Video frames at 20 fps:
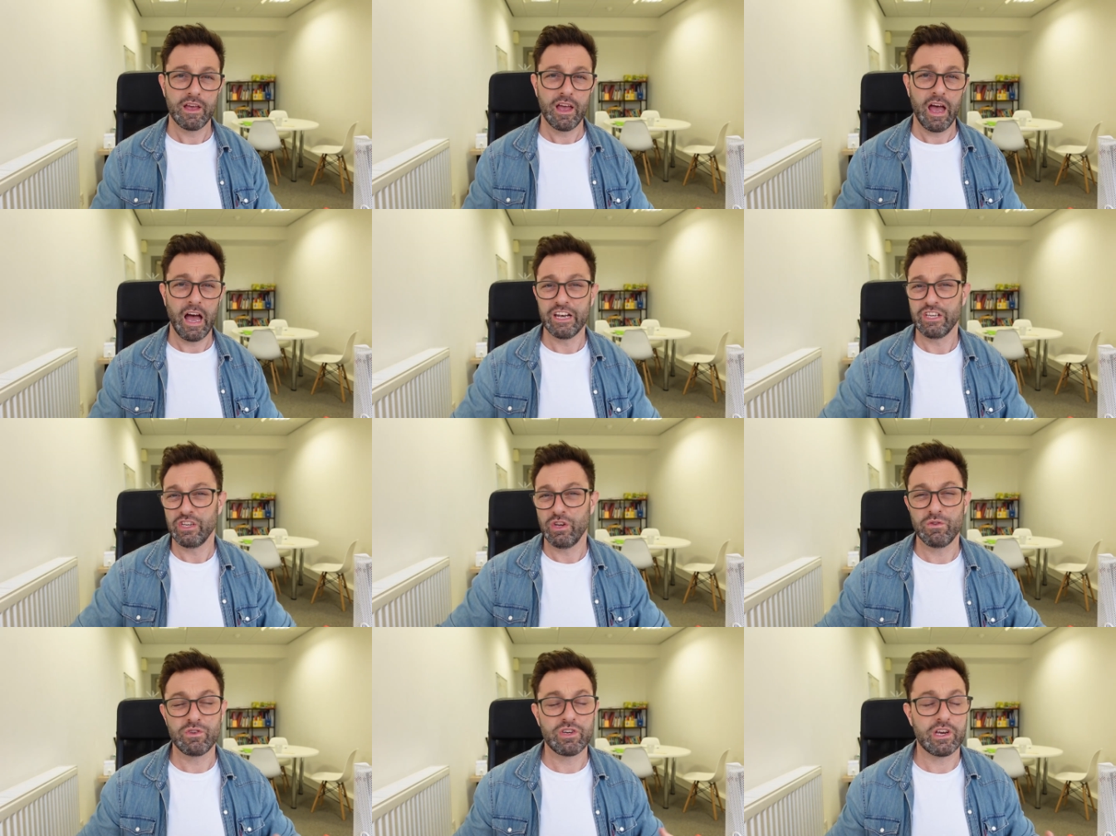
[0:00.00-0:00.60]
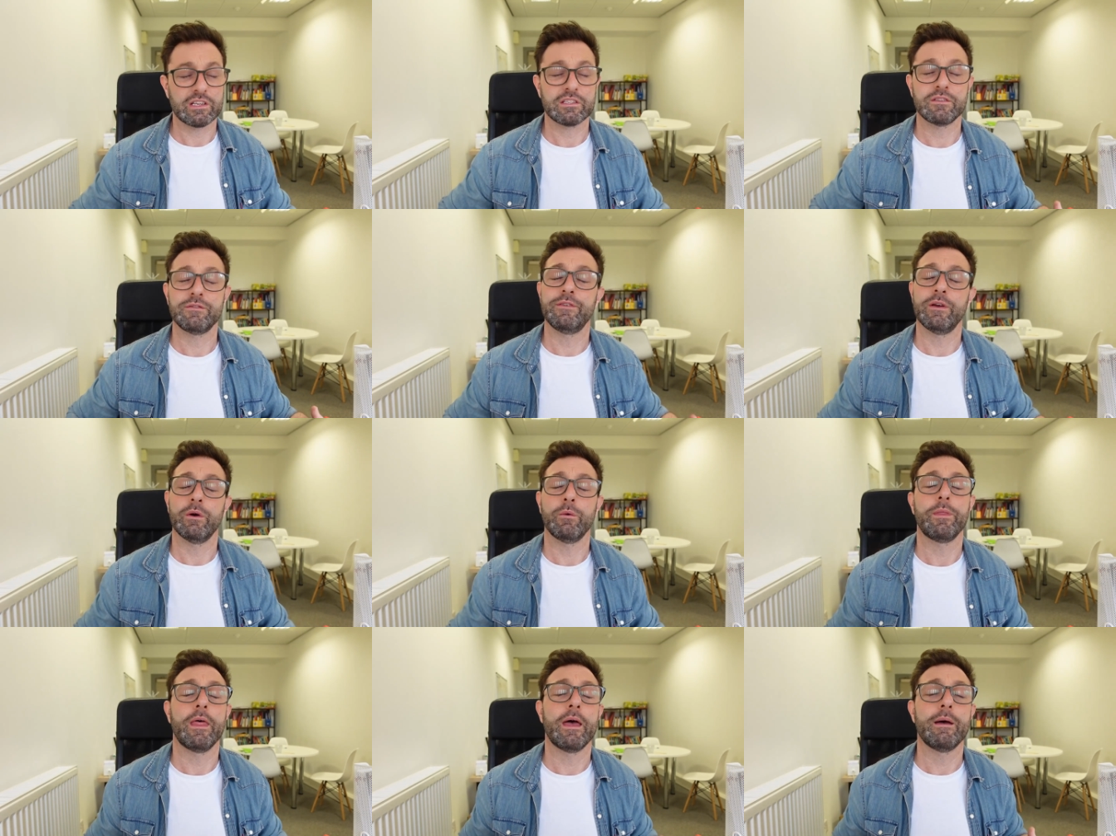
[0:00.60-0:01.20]
and you just
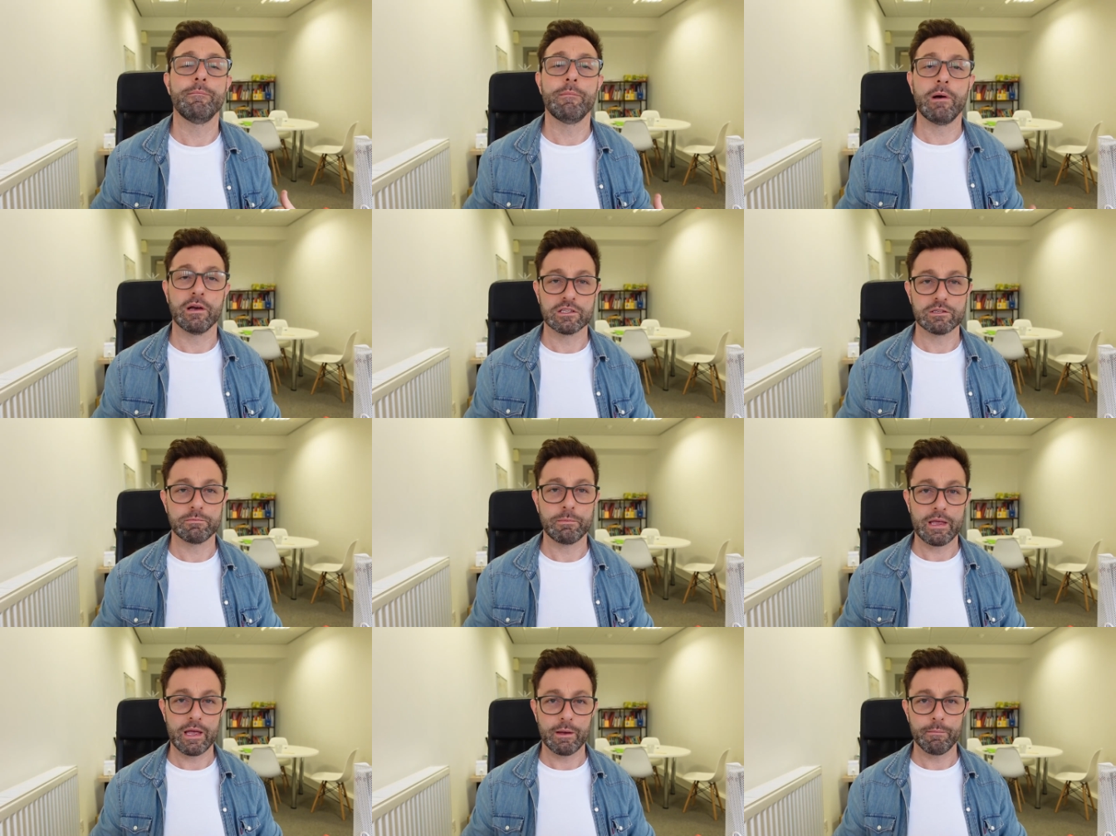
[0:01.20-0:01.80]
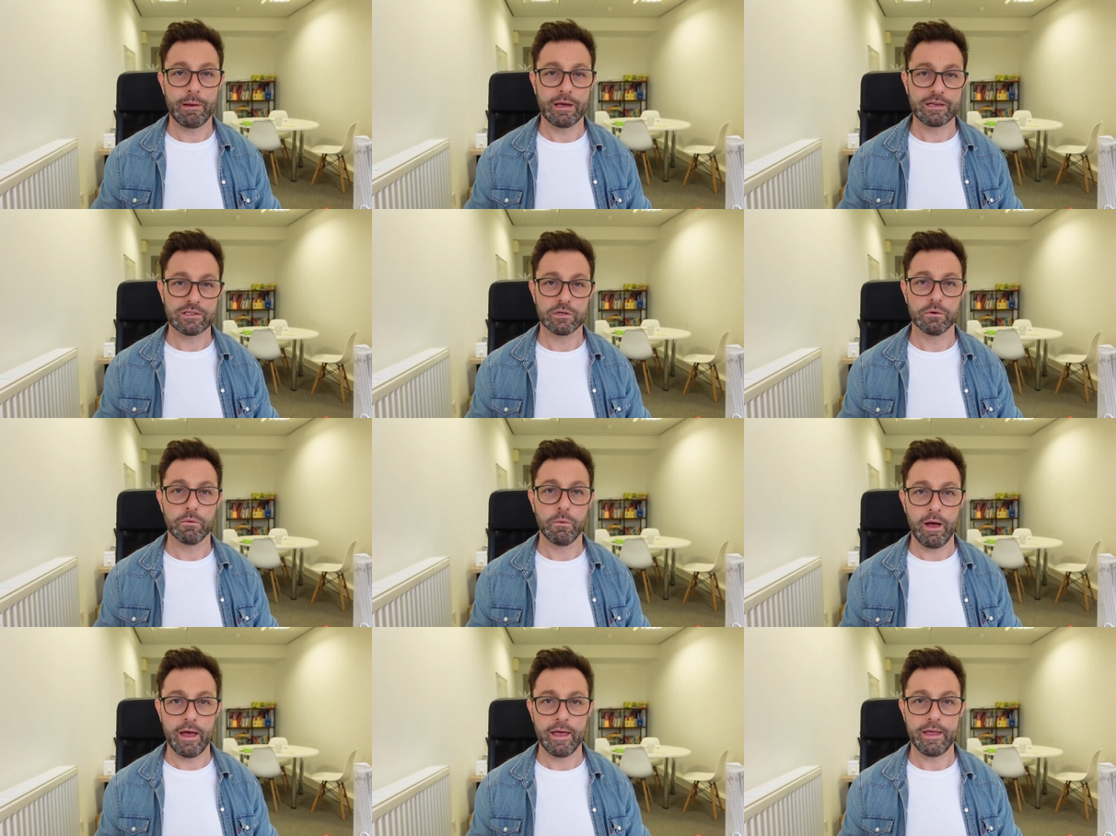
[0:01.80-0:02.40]
feel there must be a better
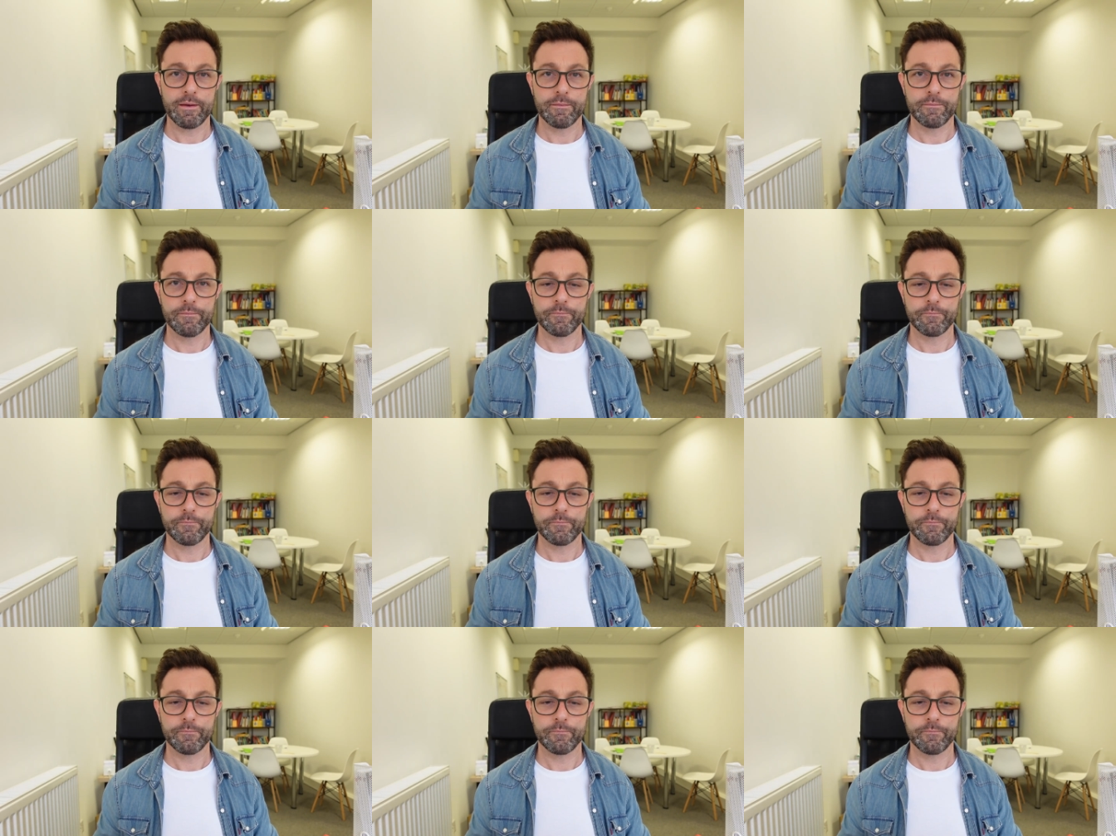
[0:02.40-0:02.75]
way.